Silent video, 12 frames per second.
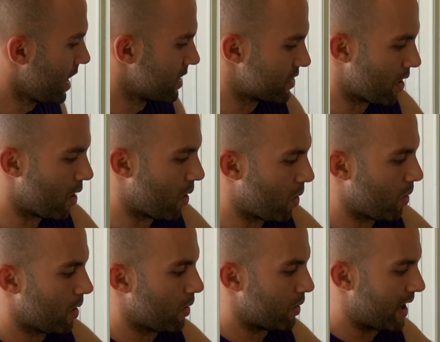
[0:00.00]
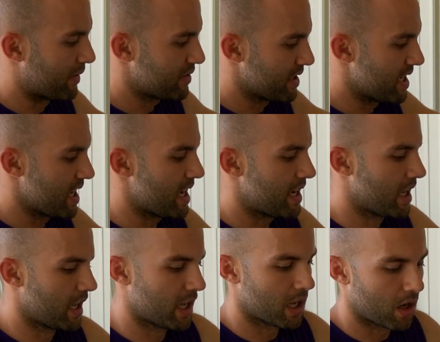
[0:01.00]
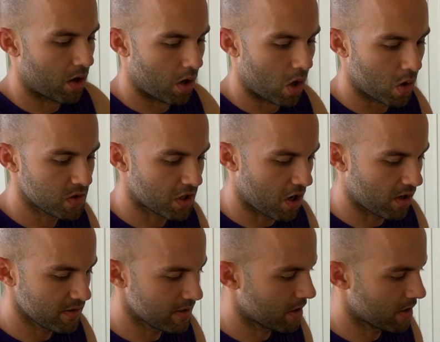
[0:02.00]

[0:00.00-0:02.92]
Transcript: So we'll obviously need hole saws.